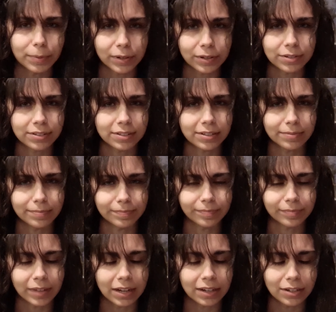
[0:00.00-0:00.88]
person.
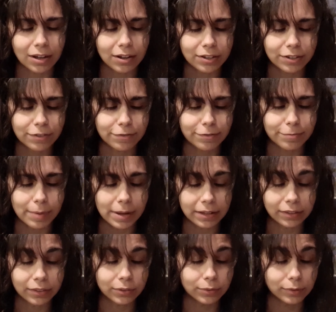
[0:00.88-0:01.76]
I know you've
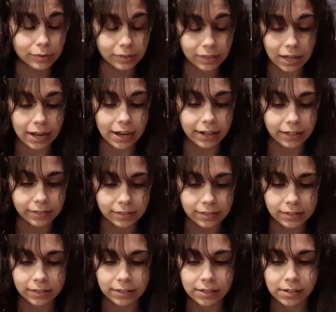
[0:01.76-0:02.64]
been through a lot.
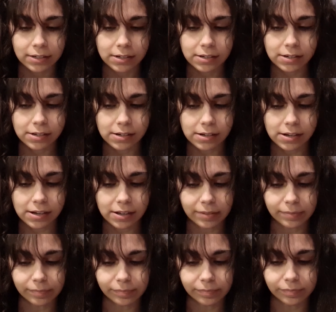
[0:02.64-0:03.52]

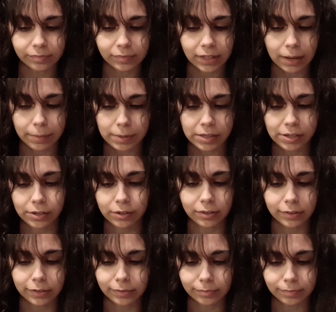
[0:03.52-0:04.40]
Um, I mean,
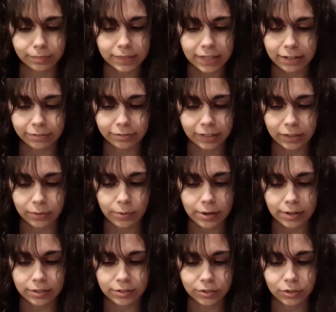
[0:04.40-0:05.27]
you're definitely
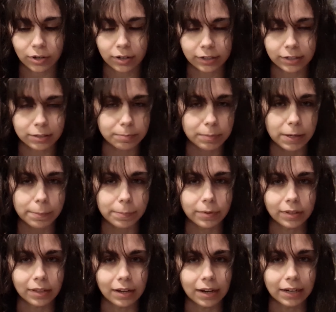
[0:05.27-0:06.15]
one of the strongest
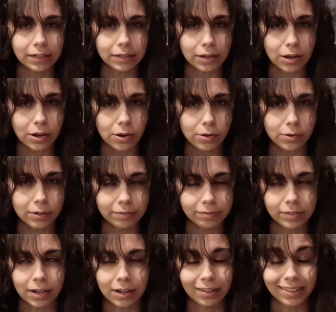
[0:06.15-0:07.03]
people that I know, if
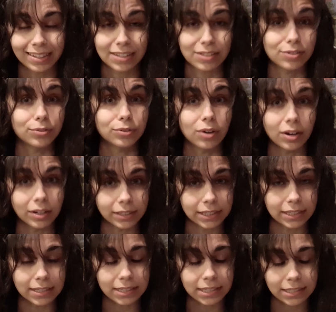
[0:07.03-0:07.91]
not the
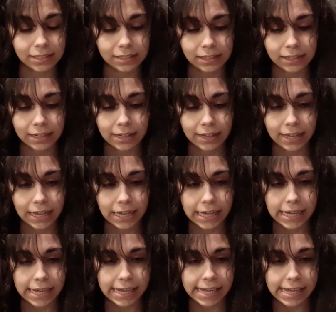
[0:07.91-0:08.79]
strongest.
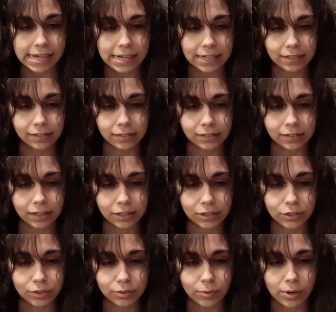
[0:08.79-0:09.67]
And I
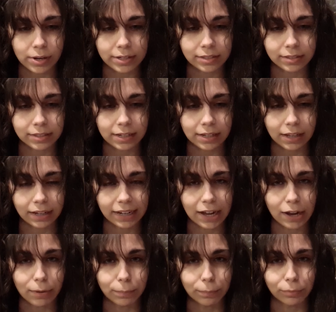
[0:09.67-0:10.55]
just want to say, like,
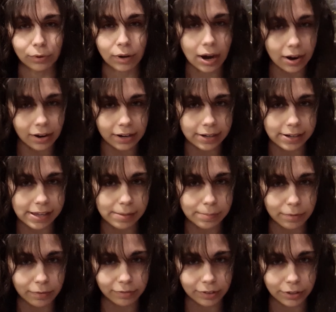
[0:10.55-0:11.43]
how proud I
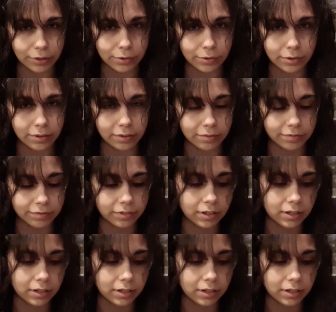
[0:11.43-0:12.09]
am of you, of